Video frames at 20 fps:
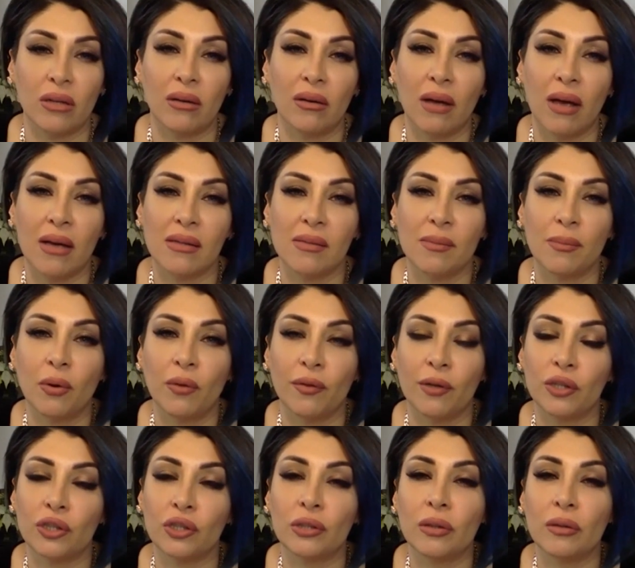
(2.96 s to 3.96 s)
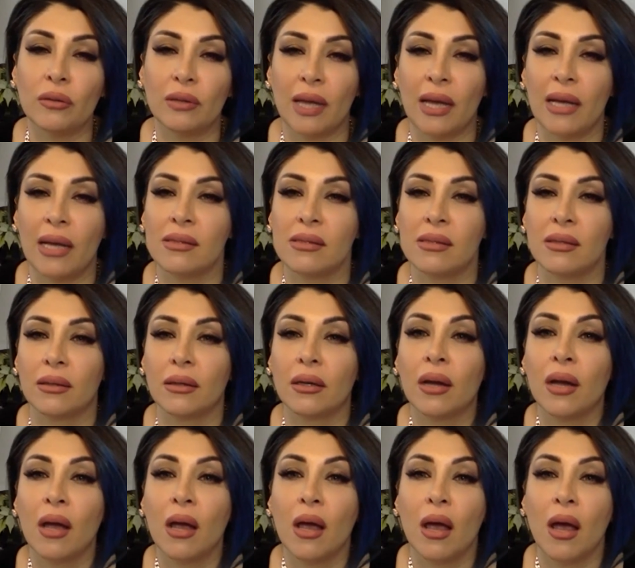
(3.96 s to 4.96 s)
And as a professional
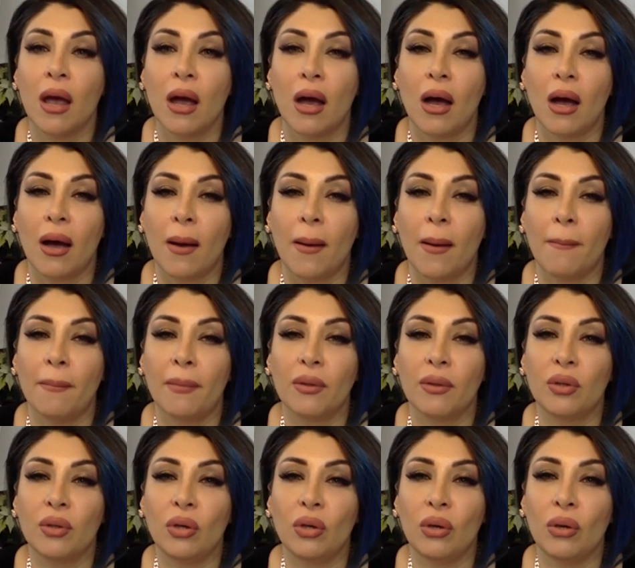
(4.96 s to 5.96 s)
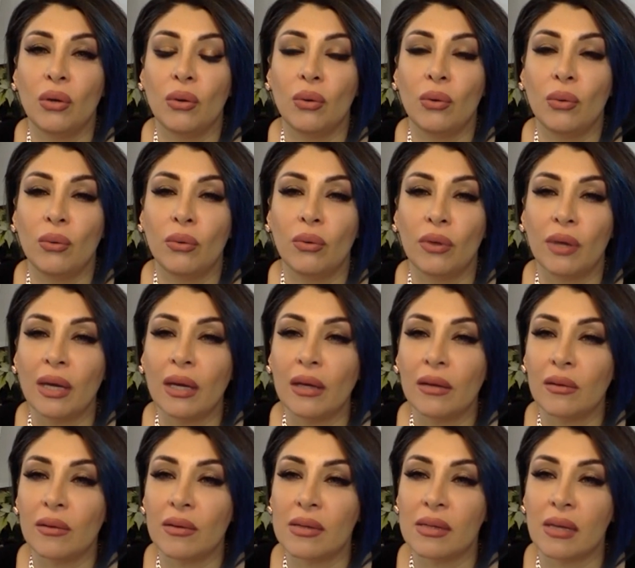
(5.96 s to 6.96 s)
dancer, do you
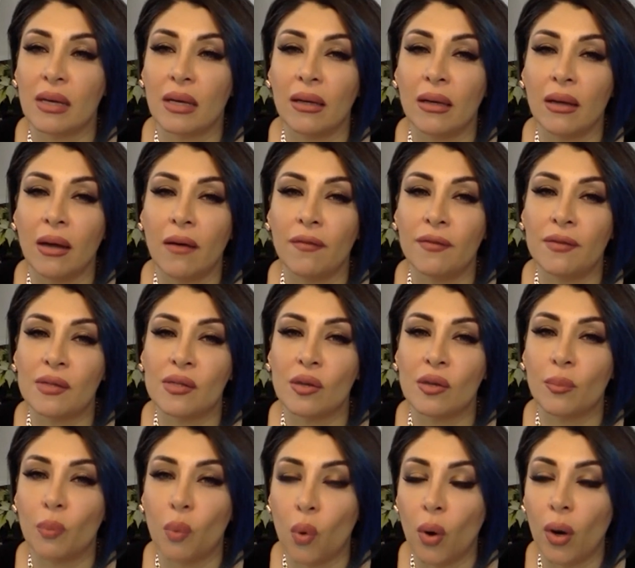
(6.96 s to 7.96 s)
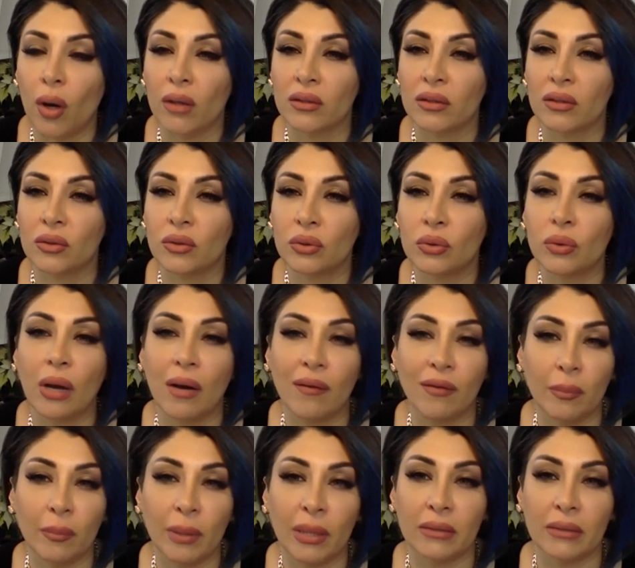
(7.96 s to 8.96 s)
think there is enough support through
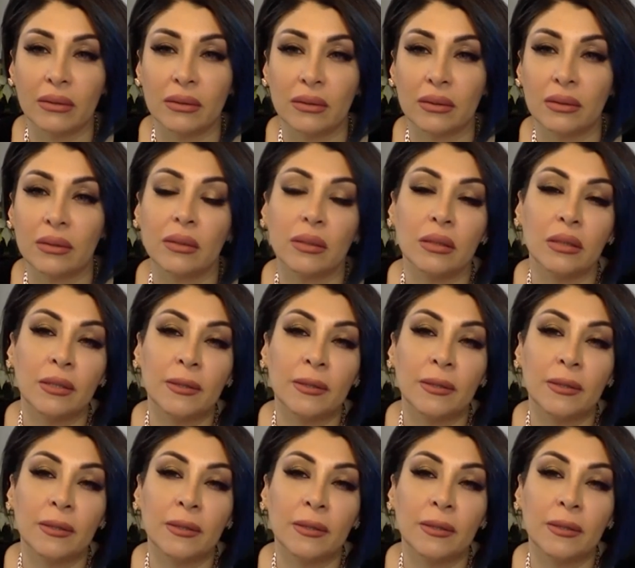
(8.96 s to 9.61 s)
governments?